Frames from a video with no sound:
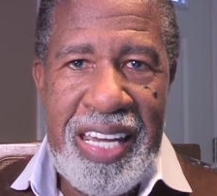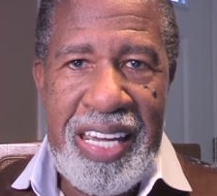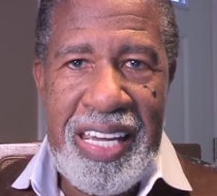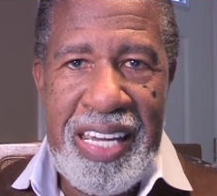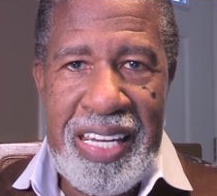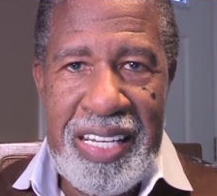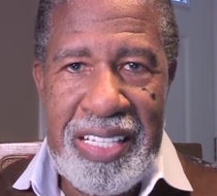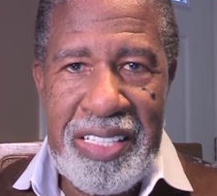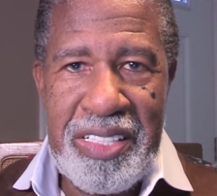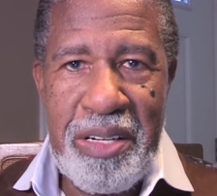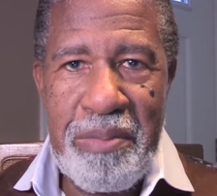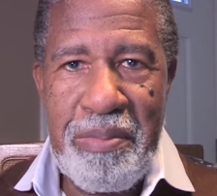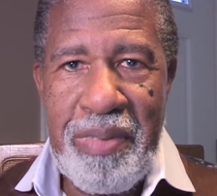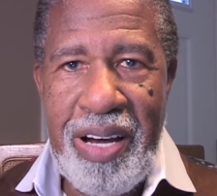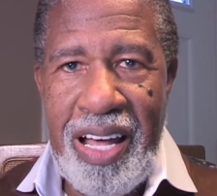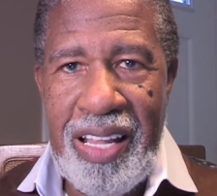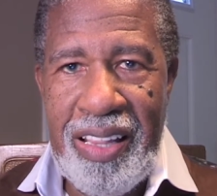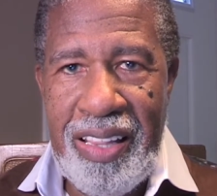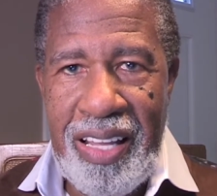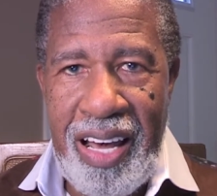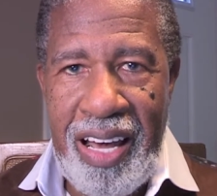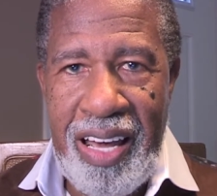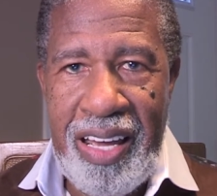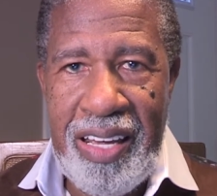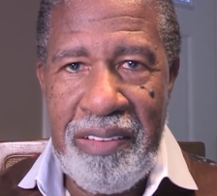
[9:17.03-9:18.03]
into my
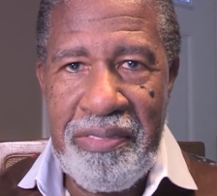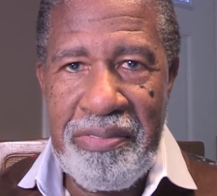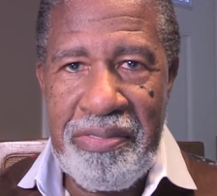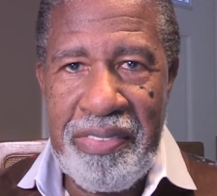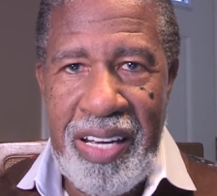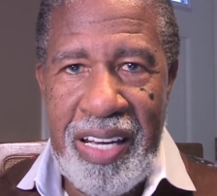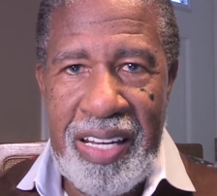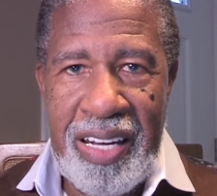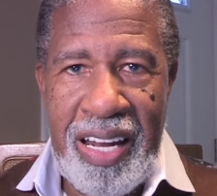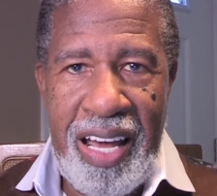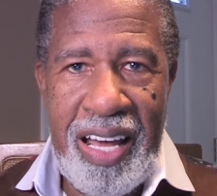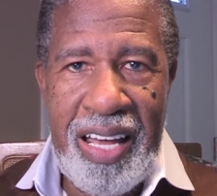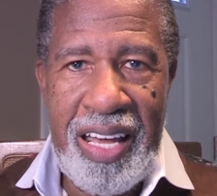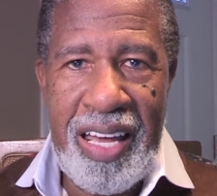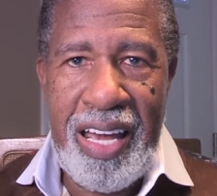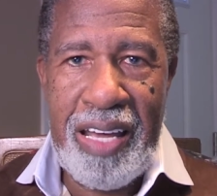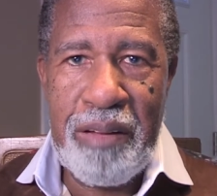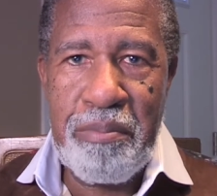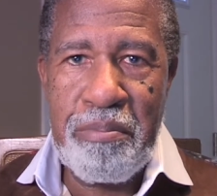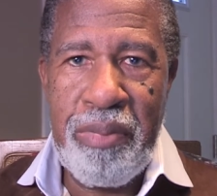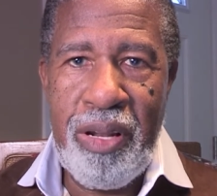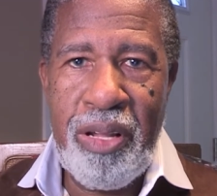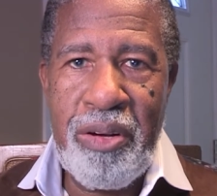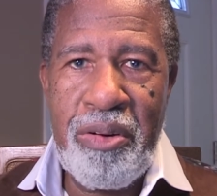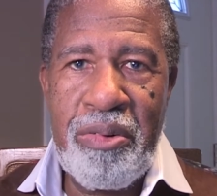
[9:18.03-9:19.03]
life and I
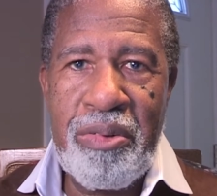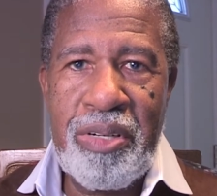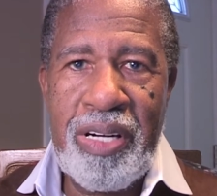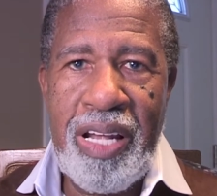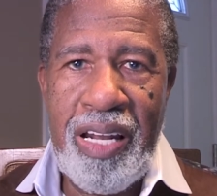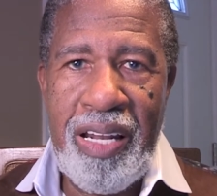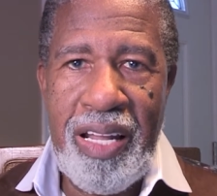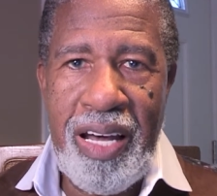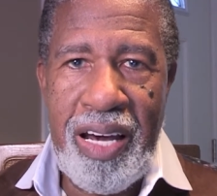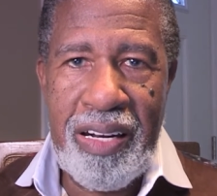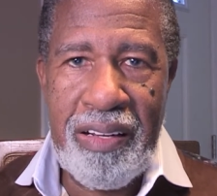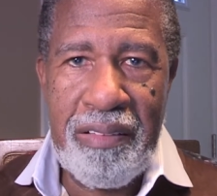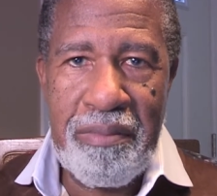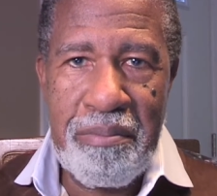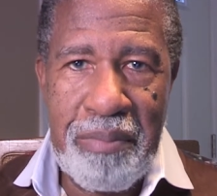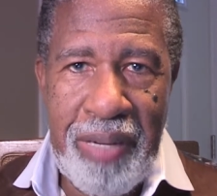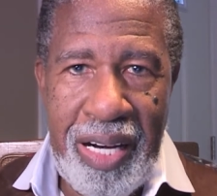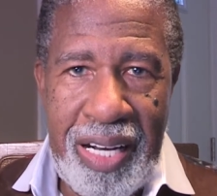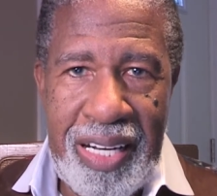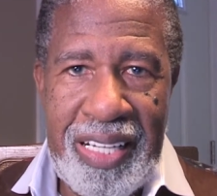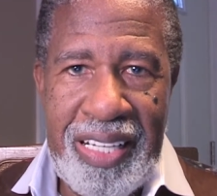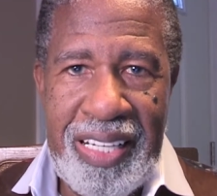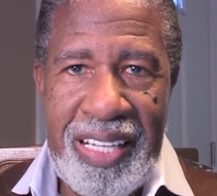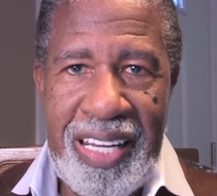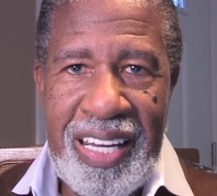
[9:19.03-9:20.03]
had blown a lot of
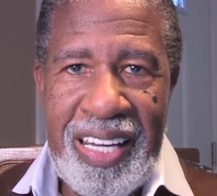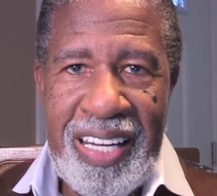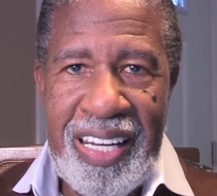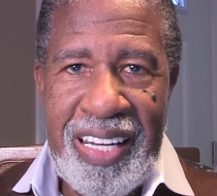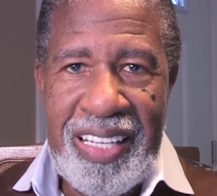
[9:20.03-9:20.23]
money